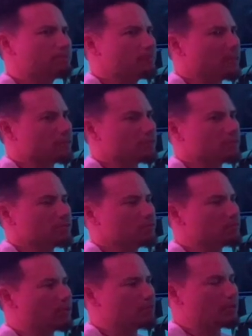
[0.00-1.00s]
That's.
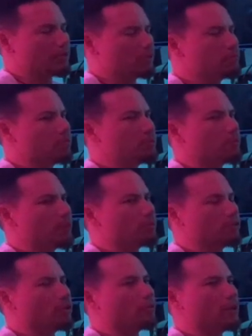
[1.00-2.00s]
I mean, you you
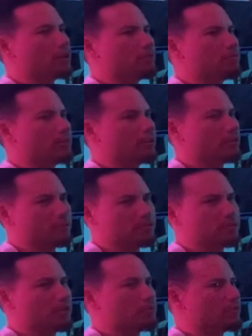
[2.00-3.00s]
probably know that you've been in this
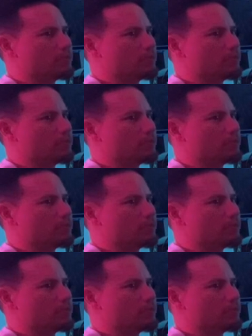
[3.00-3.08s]
type of